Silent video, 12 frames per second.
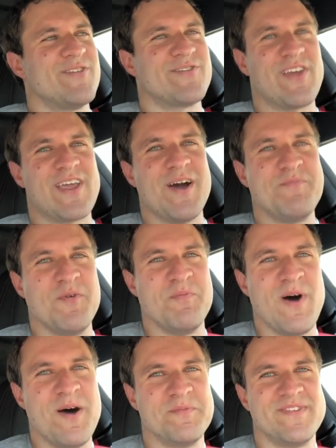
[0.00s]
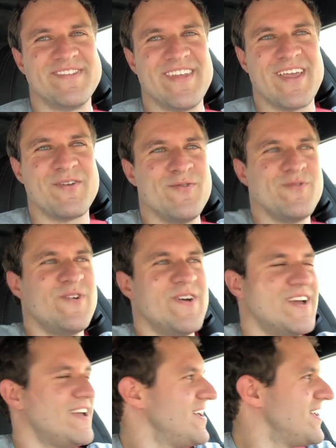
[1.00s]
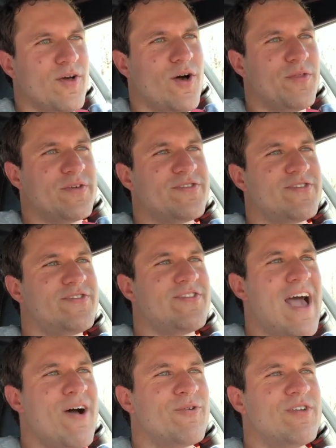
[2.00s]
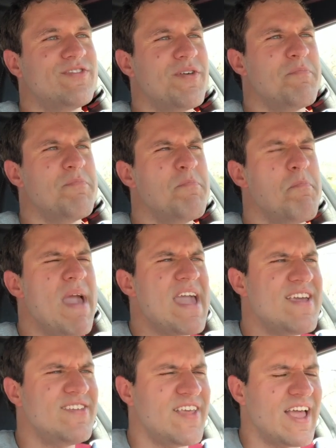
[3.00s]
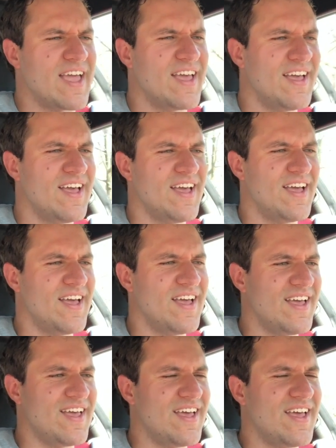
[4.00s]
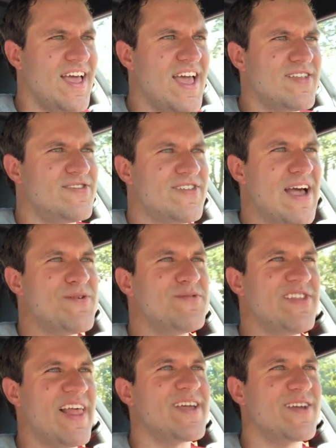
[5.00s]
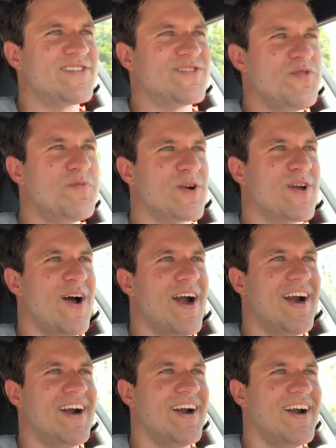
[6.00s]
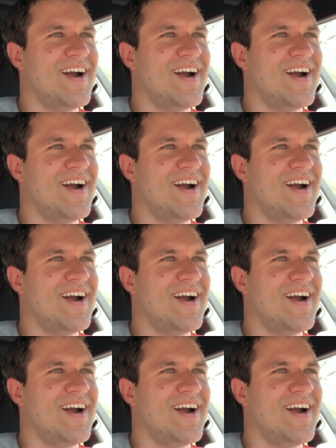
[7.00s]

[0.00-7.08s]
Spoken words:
Just a couple bumps, it's like, whew. Oh, the sound is amazing. It sounds like a supercar.